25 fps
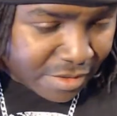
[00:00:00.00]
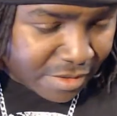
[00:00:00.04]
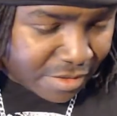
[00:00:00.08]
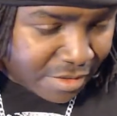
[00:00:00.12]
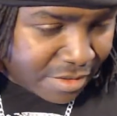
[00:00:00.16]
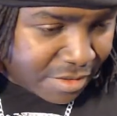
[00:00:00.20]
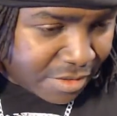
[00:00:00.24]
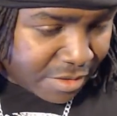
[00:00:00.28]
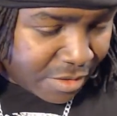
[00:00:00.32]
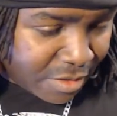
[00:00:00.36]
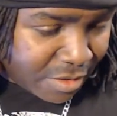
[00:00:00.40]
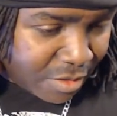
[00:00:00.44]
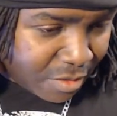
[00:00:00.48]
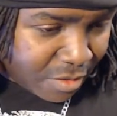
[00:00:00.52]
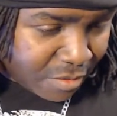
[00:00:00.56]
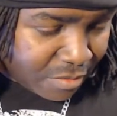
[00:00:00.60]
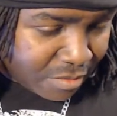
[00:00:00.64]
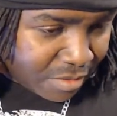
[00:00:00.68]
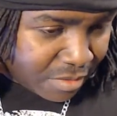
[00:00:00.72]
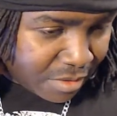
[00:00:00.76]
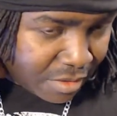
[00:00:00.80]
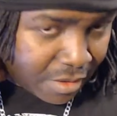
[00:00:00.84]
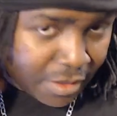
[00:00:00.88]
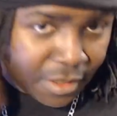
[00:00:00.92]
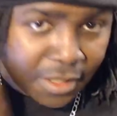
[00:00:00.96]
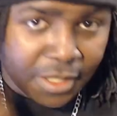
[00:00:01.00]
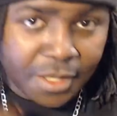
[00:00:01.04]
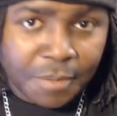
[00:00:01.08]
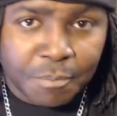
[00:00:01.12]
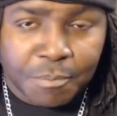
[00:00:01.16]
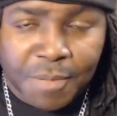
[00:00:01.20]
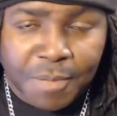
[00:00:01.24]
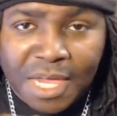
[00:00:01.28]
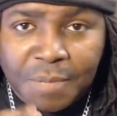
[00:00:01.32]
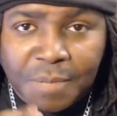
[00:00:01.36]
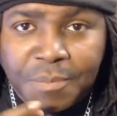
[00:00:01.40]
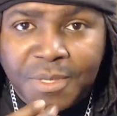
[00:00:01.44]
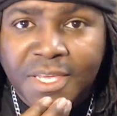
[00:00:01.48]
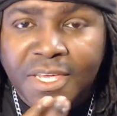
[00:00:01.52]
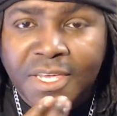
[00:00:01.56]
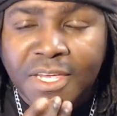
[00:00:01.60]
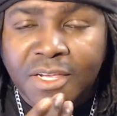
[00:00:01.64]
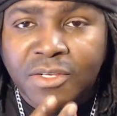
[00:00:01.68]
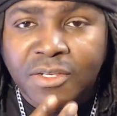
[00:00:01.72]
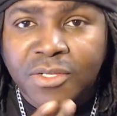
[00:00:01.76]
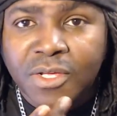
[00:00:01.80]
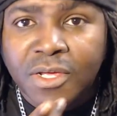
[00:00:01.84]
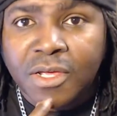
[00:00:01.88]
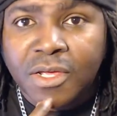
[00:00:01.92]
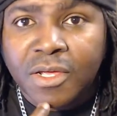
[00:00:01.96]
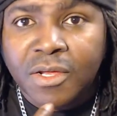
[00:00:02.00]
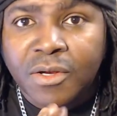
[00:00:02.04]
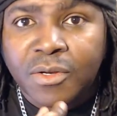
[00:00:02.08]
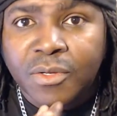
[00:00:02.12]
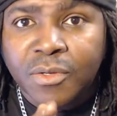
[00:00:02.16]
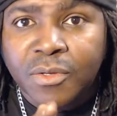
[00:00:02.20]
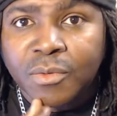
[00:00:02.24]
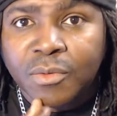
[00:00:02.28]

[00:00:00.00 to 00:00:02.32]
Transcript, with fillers: So maybe he did.